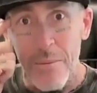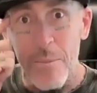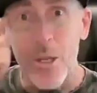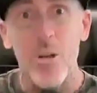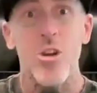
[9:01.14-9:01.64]

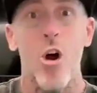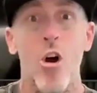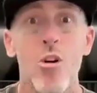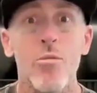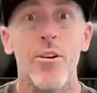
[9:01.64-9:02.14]
Because
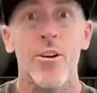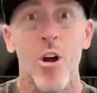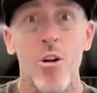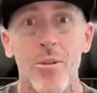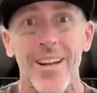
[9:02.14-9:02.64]
over and
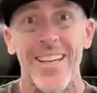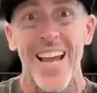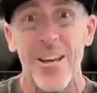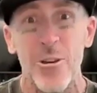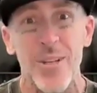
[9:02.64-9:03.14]
over
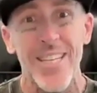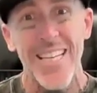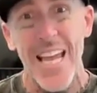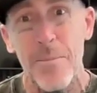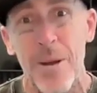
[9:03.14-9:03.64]
again, you
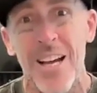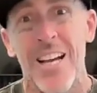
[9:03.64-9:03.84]
keep